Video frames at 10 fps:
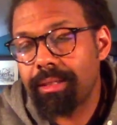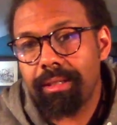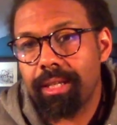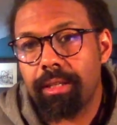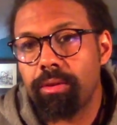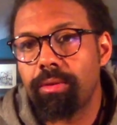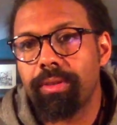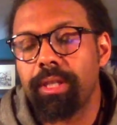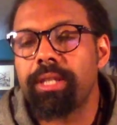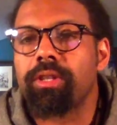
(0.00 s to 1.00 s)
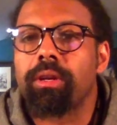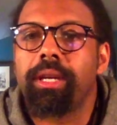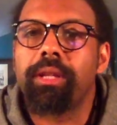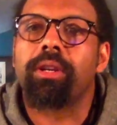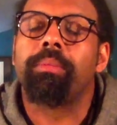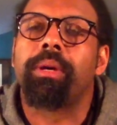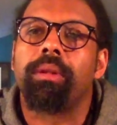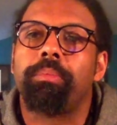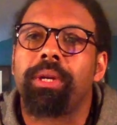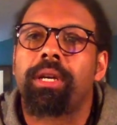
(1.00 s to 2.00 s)
like Louisville either,
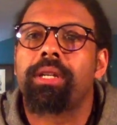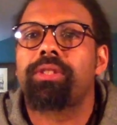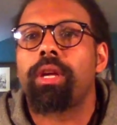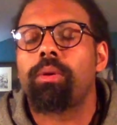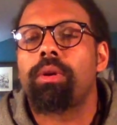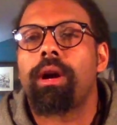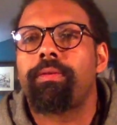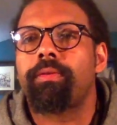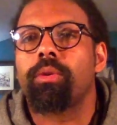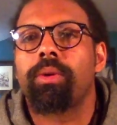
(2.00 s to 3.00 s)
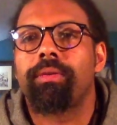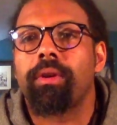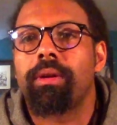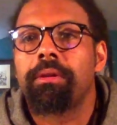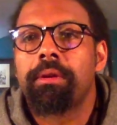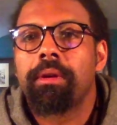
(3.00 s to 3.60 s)
but because they were off the river,